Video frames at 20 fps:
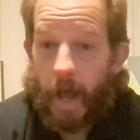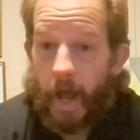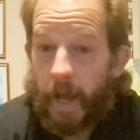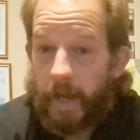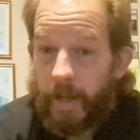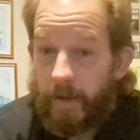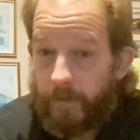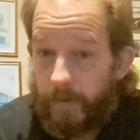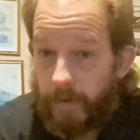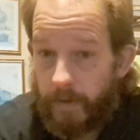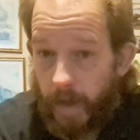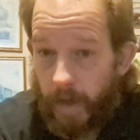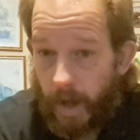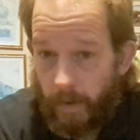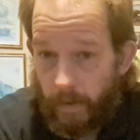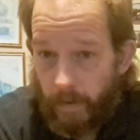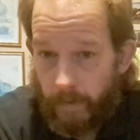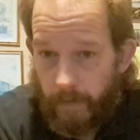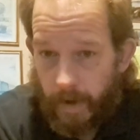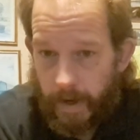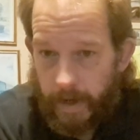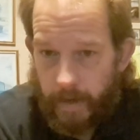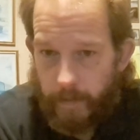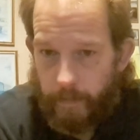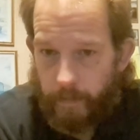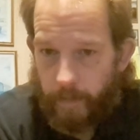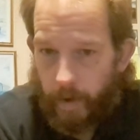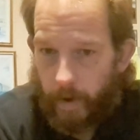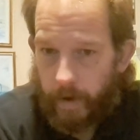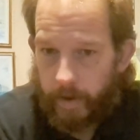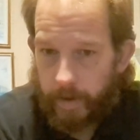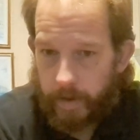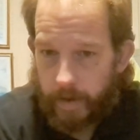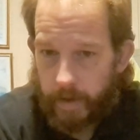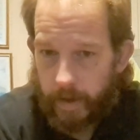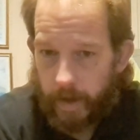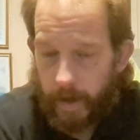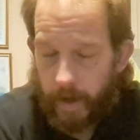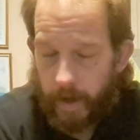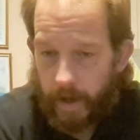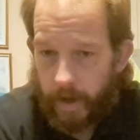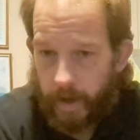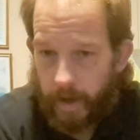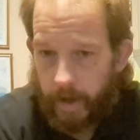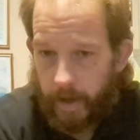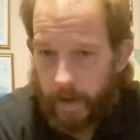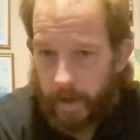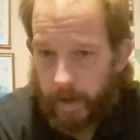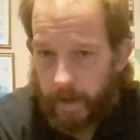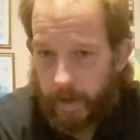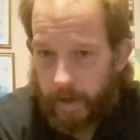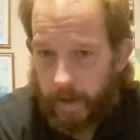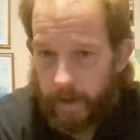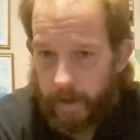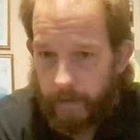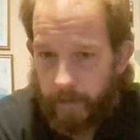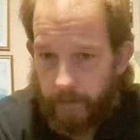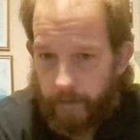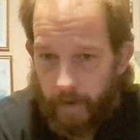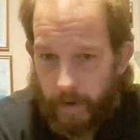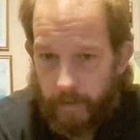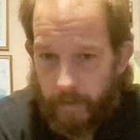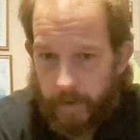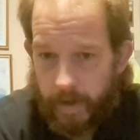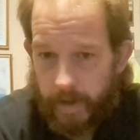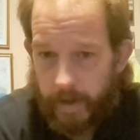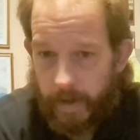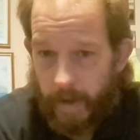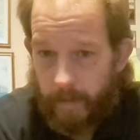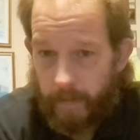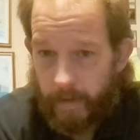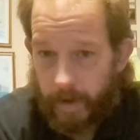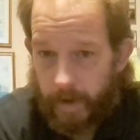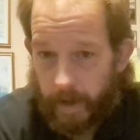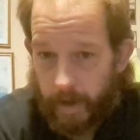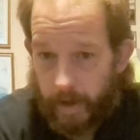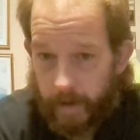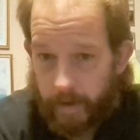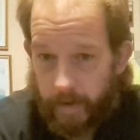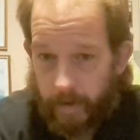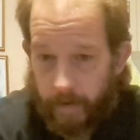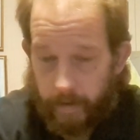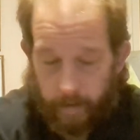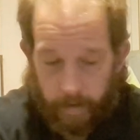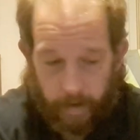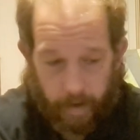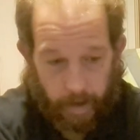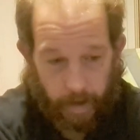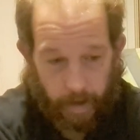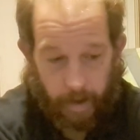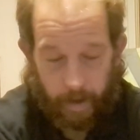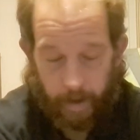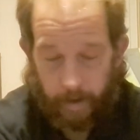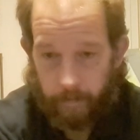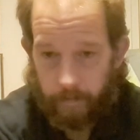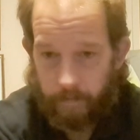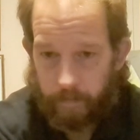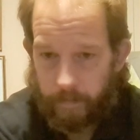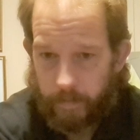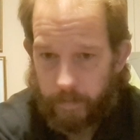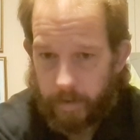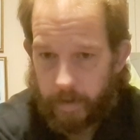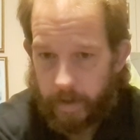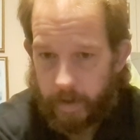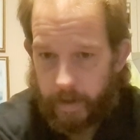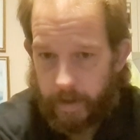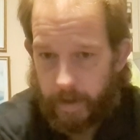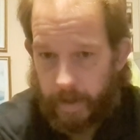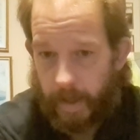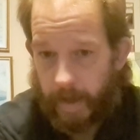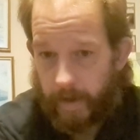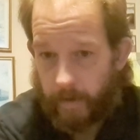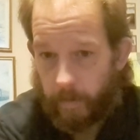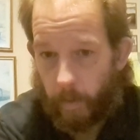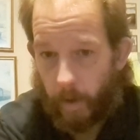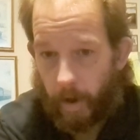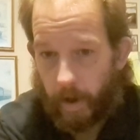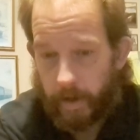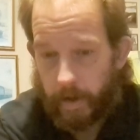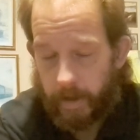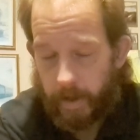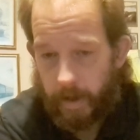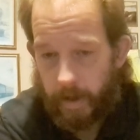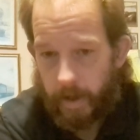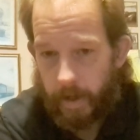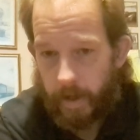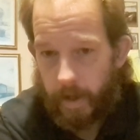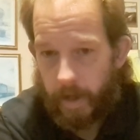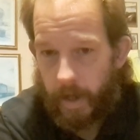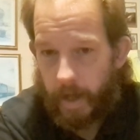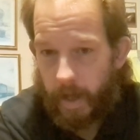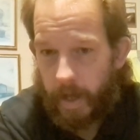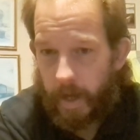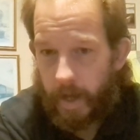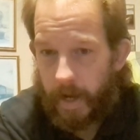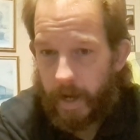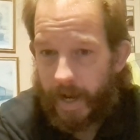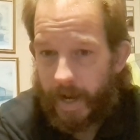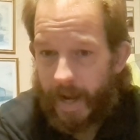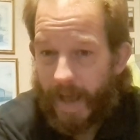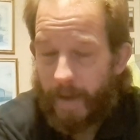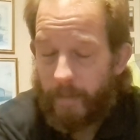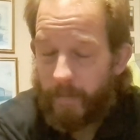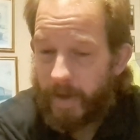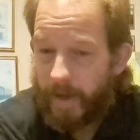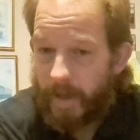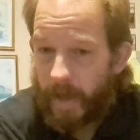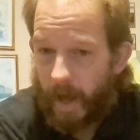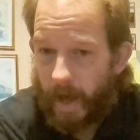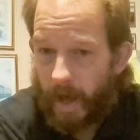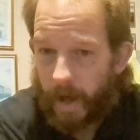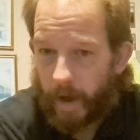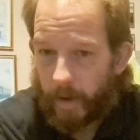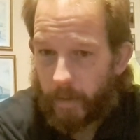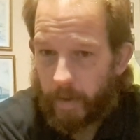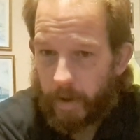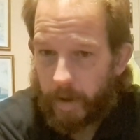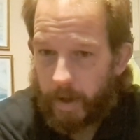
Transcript: And if you know of any books that are very similar to this one, let me know.